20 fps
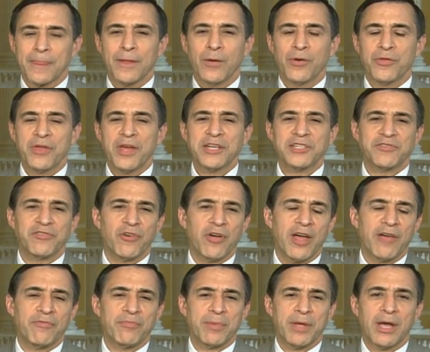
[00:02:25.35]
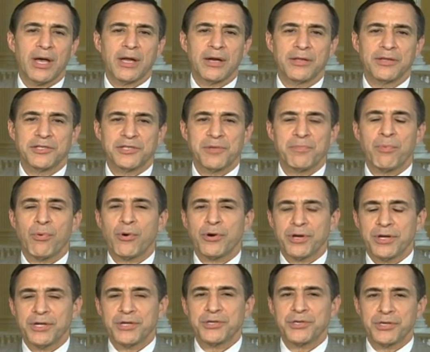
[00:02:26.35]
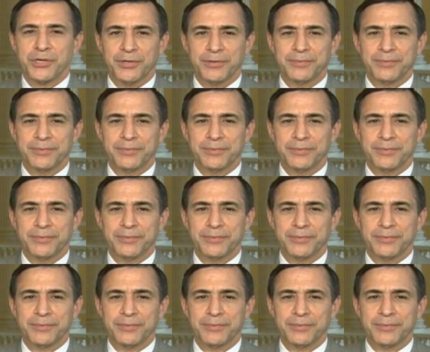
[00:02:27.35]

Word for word: Well, thanks for having me on on this important issue.